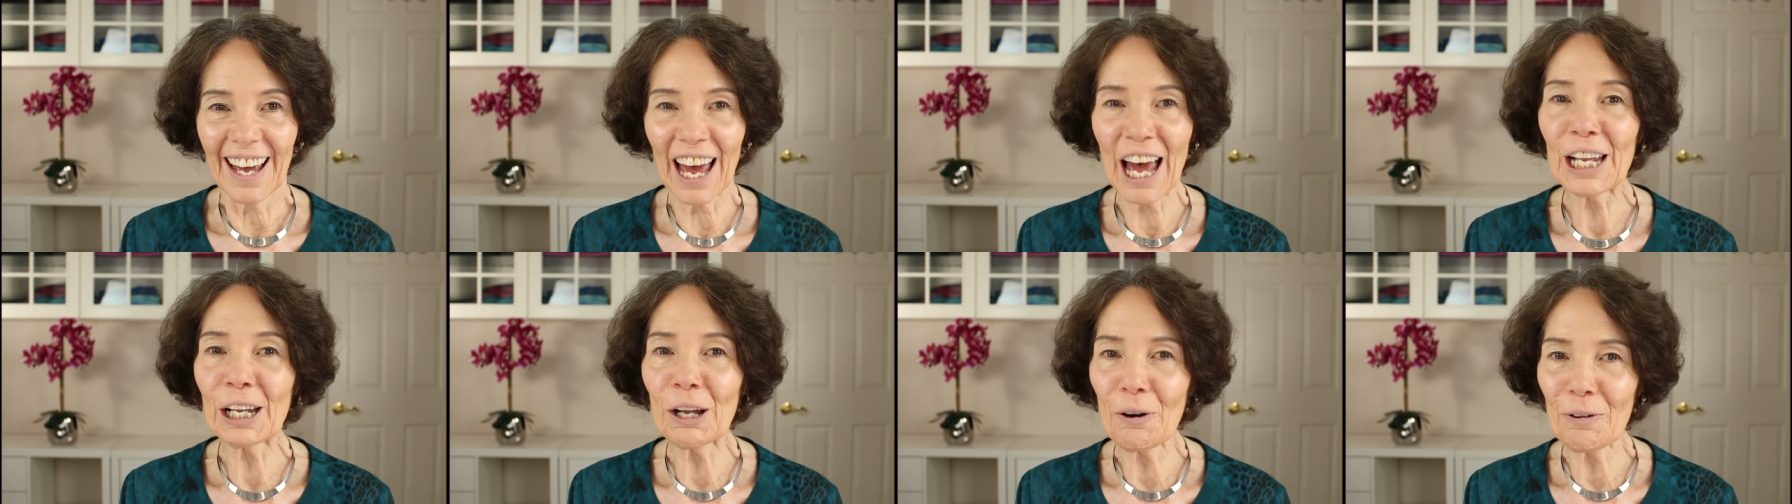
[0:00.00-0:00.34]

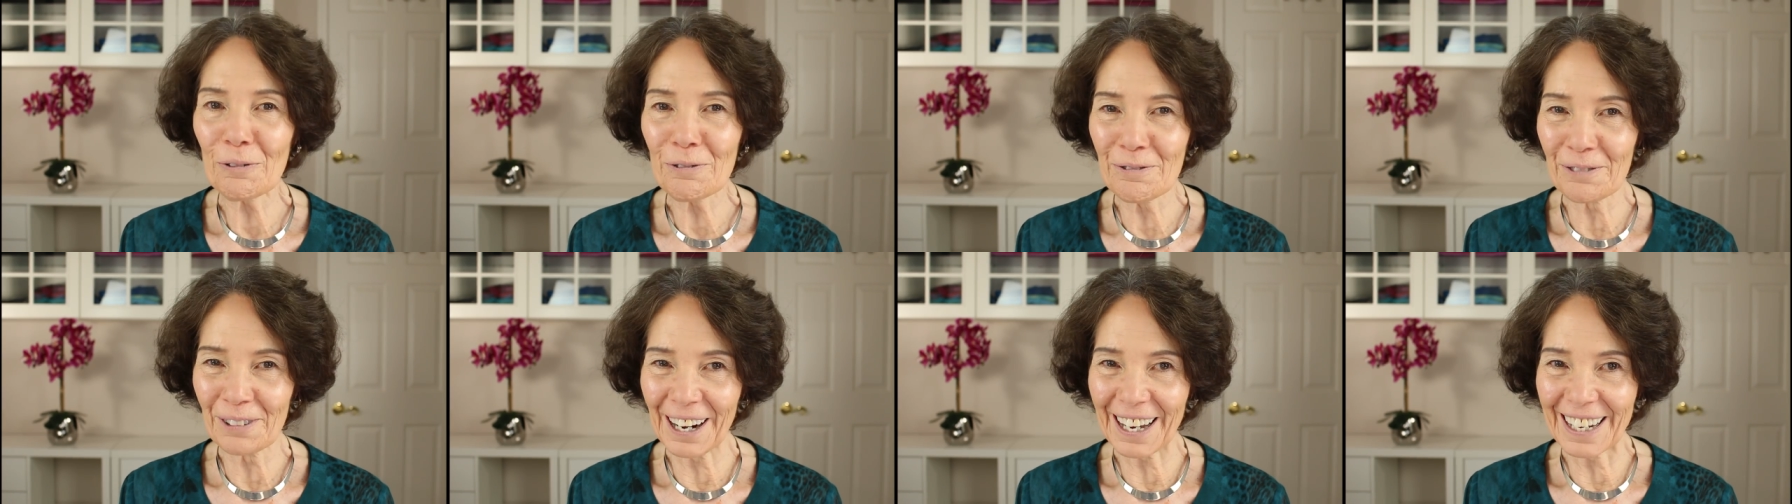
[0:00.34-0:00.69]
Hello,
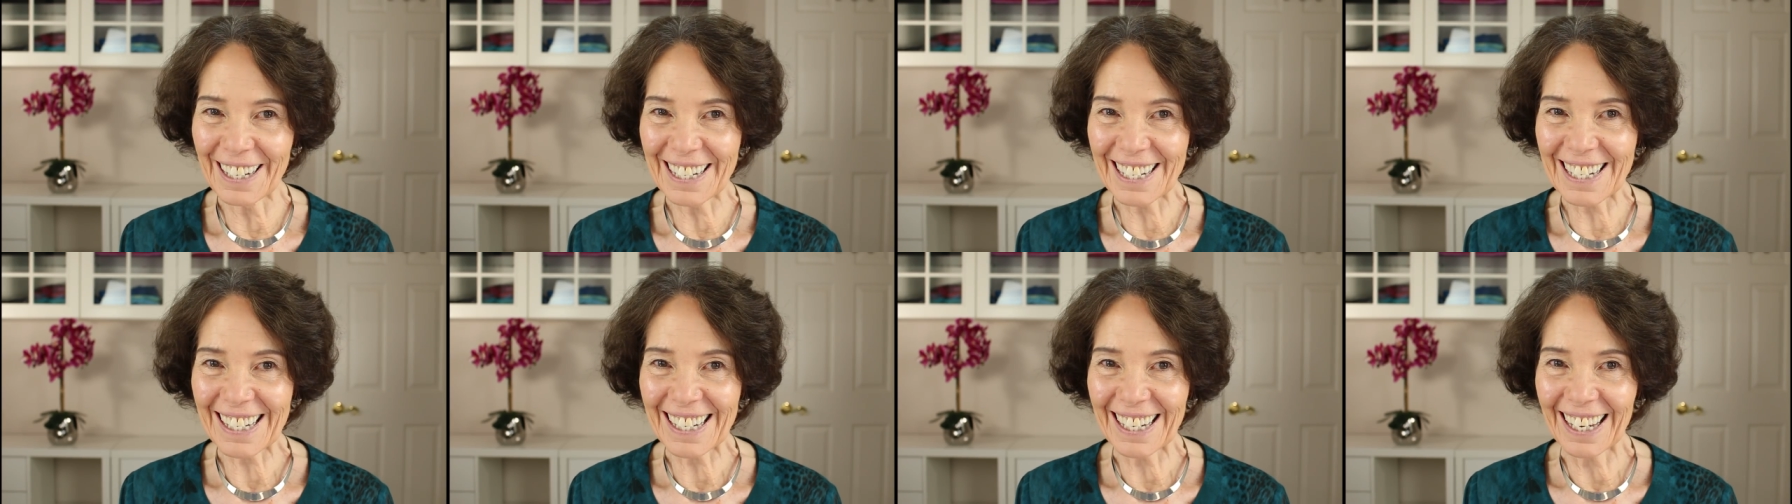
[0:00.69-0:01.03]

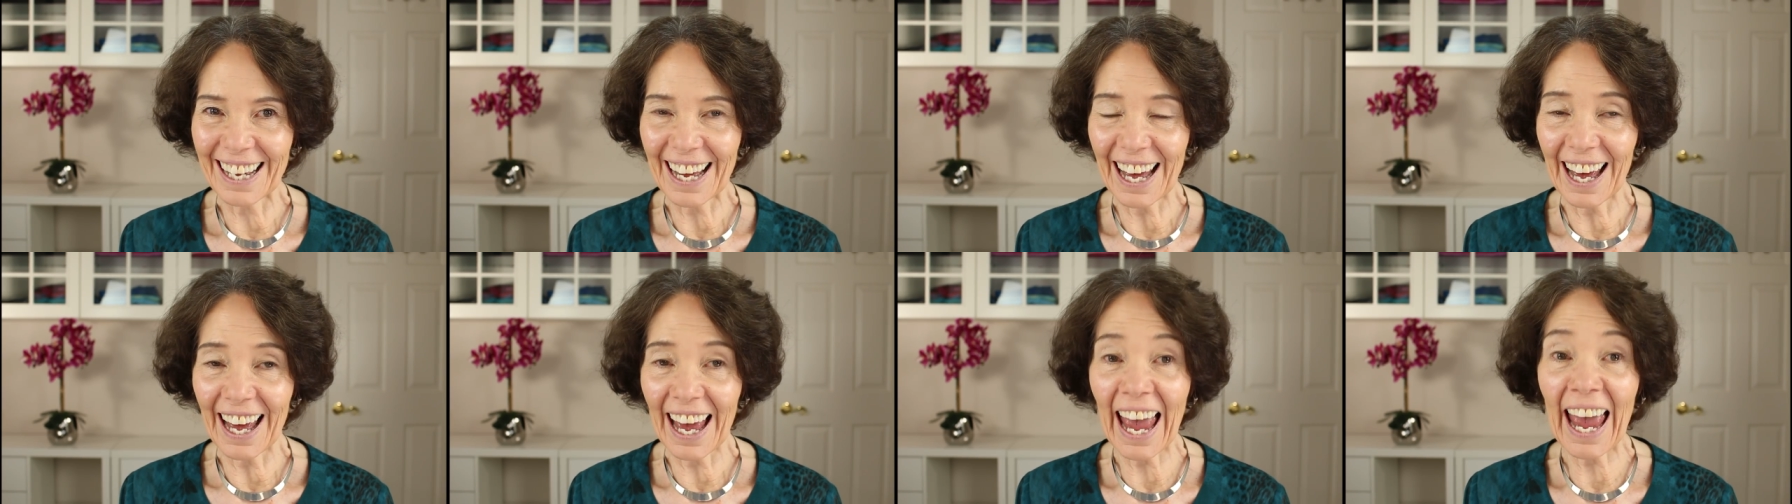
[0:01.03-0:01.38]
friends,
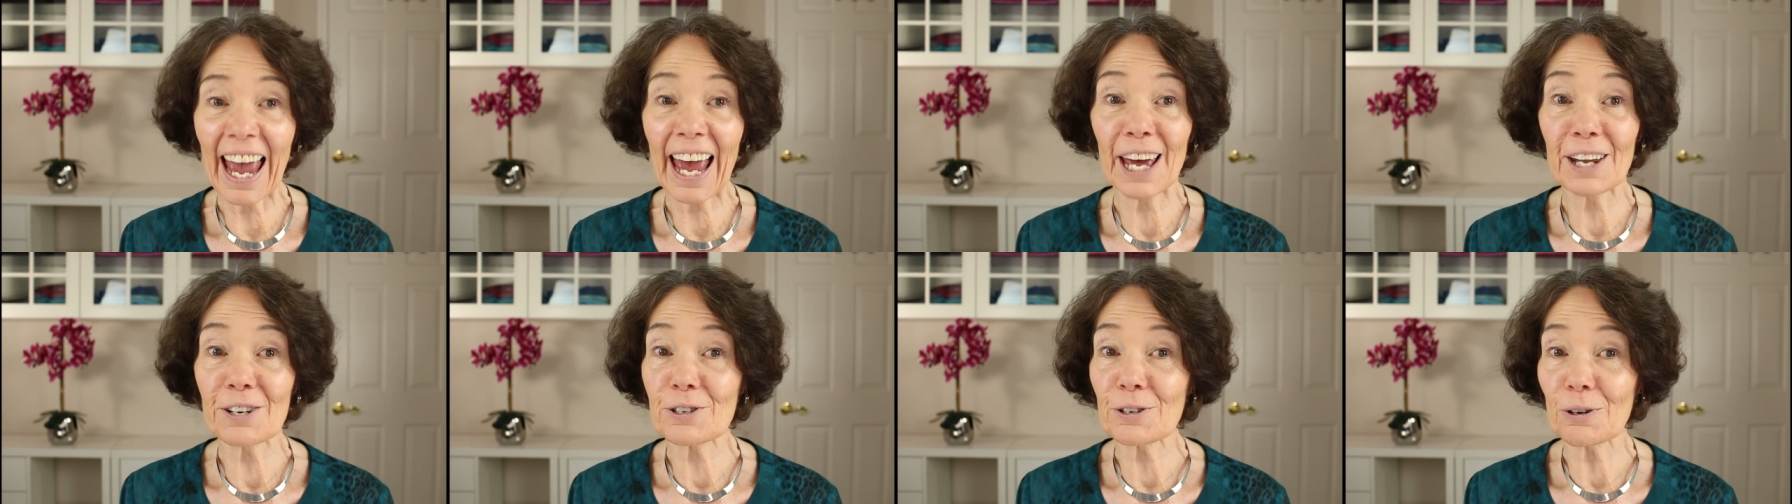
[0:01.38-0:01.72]

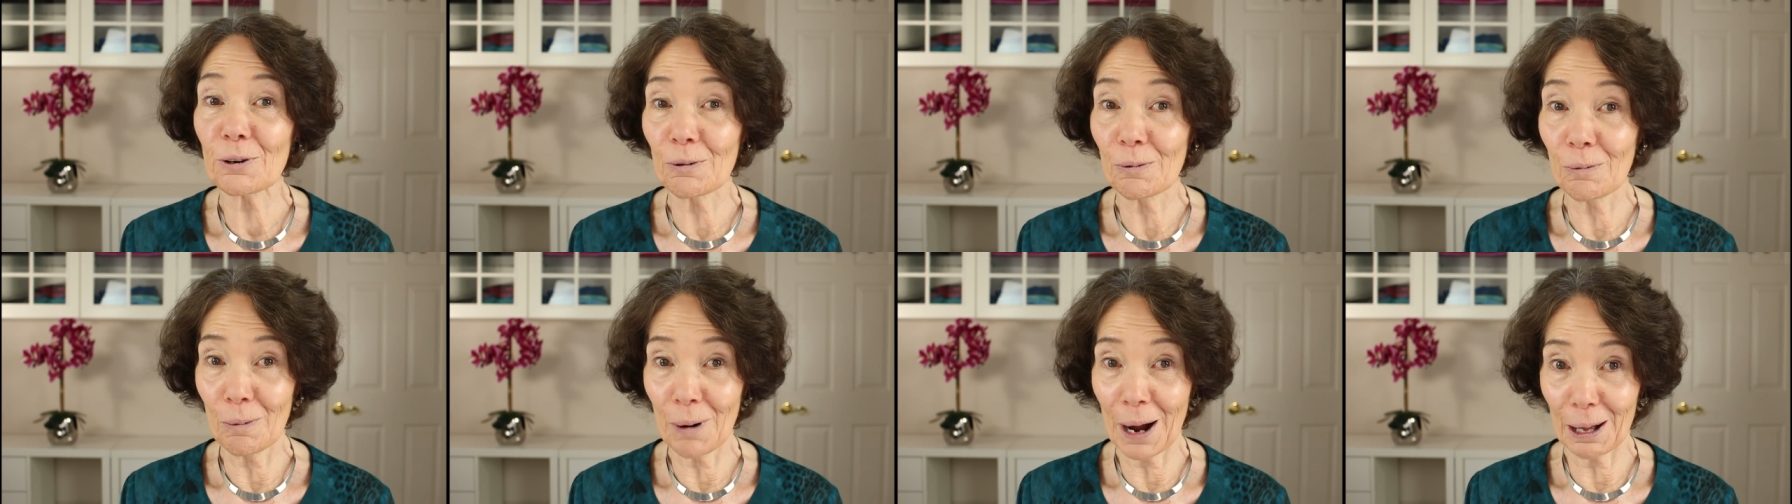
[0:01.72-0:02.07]
and
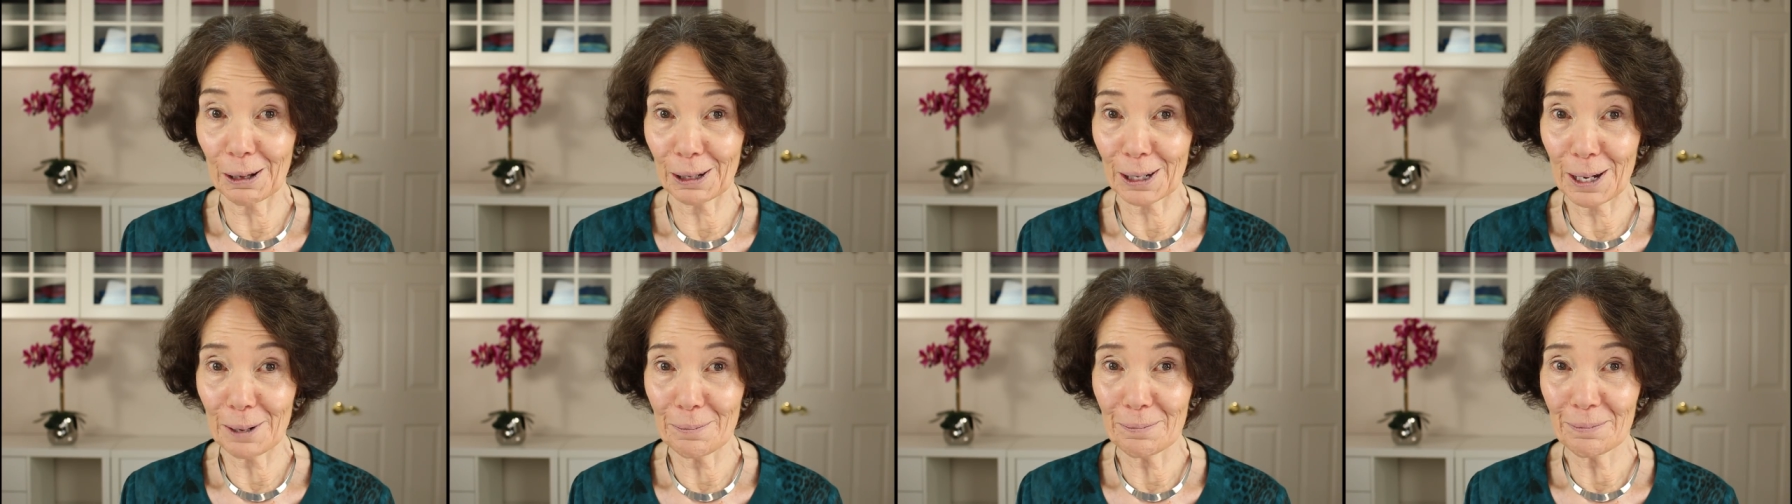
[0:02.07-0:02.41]

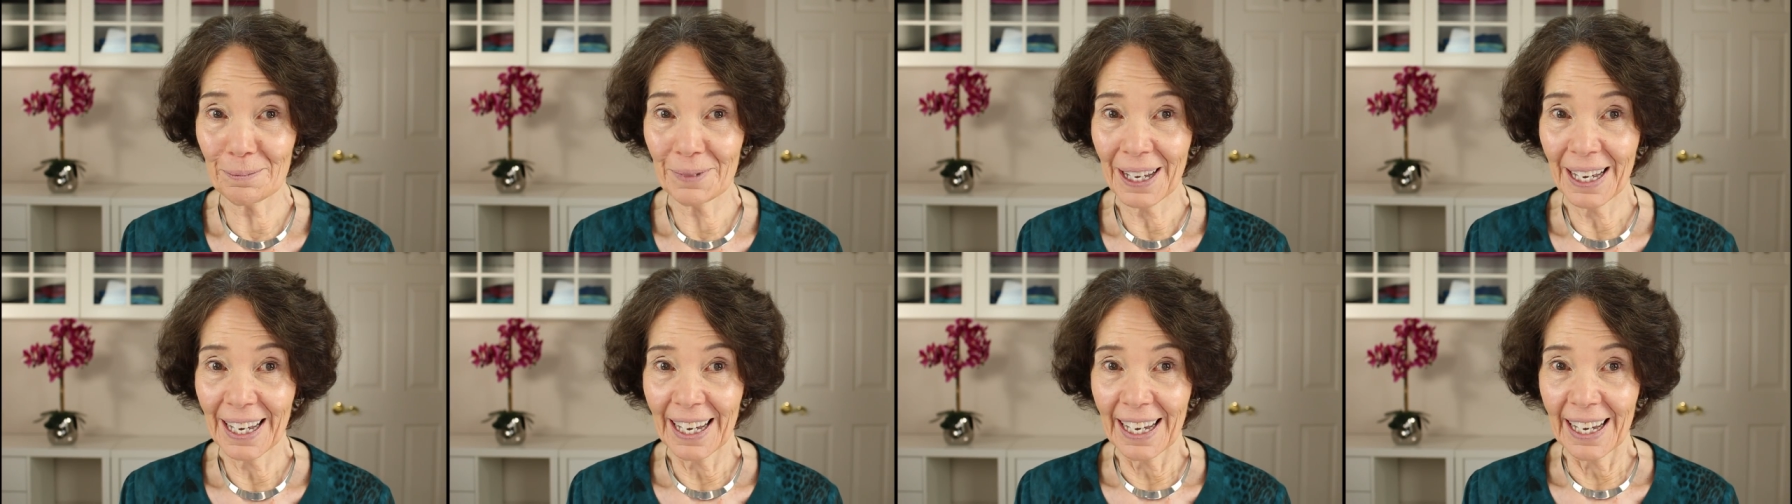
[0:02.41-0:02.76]
welcome.